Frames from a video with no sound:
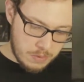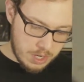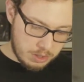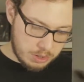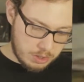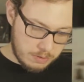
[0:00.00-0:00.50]

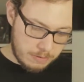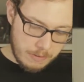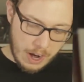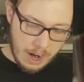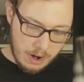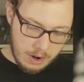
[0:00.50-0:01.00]
much
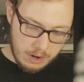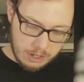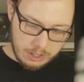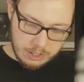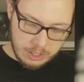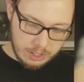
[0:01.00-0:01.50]
fan
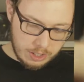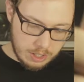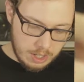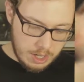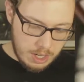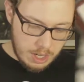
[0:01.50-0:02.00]
art and
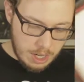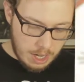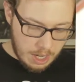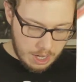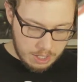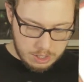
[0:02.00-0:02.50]

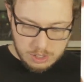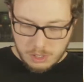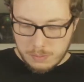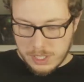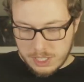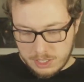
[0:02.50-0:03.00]

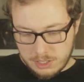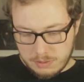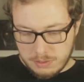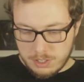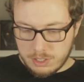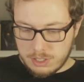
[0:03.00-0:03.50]
so many
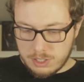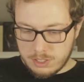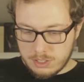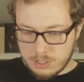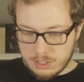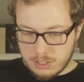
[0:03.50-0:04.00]
different
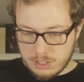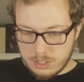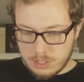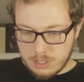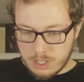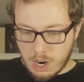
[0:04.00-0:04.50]

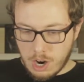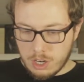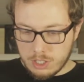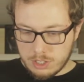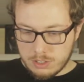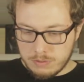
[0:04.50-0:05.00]

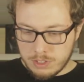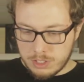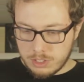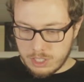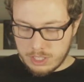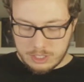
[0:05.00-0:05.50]
artist
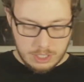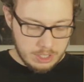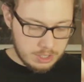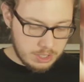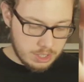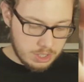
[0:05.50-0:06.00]
visualization